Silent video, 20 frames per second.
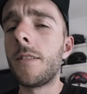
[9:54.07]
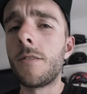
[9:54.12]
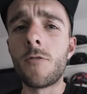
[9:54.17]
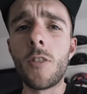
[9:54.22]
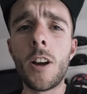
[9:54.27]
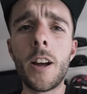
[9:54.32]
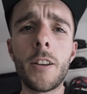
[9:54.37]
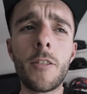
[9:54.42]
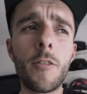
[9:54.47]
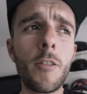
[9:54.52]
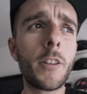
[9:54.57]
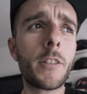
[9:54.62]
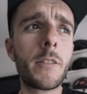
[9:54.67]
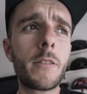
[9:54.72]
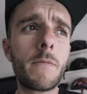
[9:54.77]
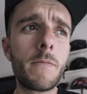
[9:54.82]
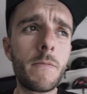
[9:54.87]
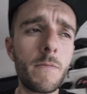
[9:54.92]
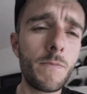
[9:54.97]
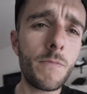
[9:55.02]
The ride
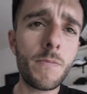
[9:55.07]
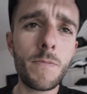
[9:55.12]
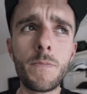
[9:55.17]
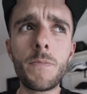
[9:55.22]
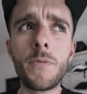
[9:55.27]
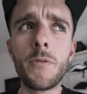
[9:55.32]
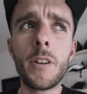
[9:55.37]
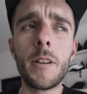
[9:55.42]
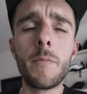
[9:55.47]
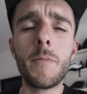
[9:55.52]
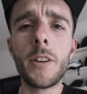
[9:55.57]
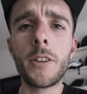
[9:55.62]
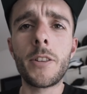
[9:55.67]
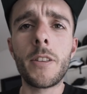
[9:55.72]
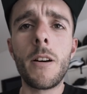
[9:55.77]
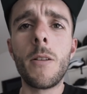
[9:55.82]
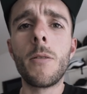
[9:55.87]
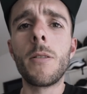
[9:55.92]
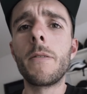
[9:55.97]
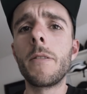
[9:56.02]
across pretty much
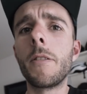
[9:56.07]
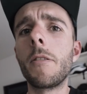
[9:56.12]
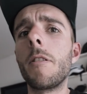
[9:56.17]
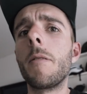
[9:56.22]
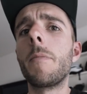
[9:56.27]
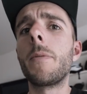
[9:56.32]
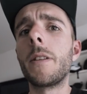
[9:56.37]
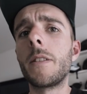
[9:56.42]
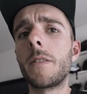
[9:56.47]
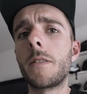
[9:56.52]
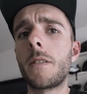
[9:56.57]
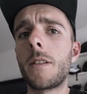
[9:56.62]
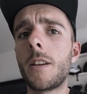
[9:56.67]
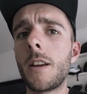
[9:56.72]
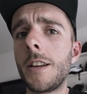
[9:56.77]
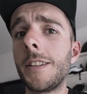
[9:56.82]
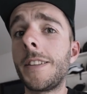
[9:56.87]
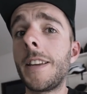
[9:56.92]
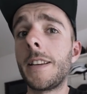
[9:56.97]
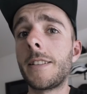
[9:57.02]
the whole of Europe is
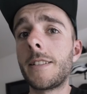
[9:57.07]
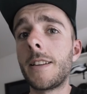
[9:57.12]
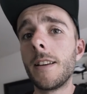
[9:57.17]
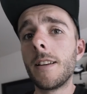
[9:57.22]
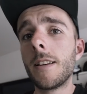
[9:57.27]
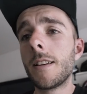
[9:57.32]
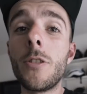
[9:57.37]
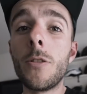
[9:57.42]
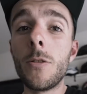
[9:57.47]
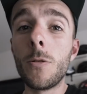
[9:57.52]
going to test it.